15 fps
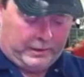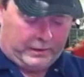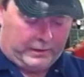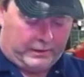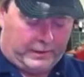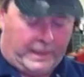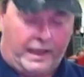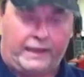
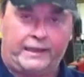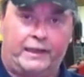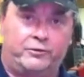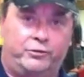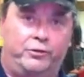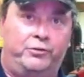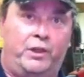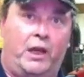I
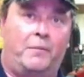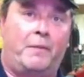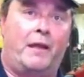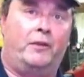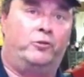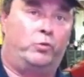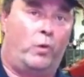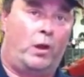guess you can tell by
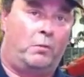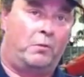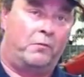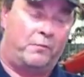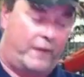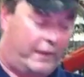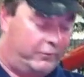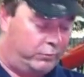the sweat on my
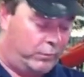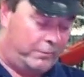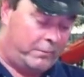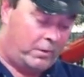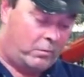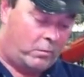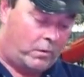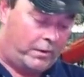face we've
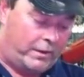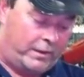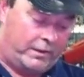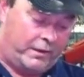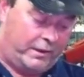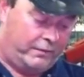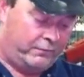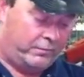been working
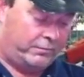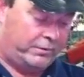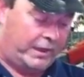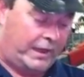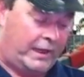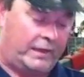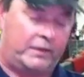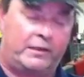from
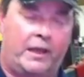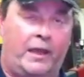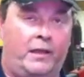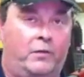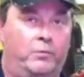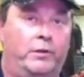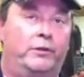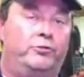can to
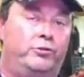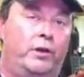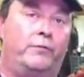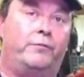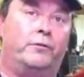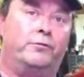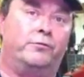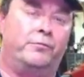can on these
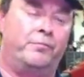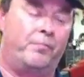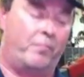shifters.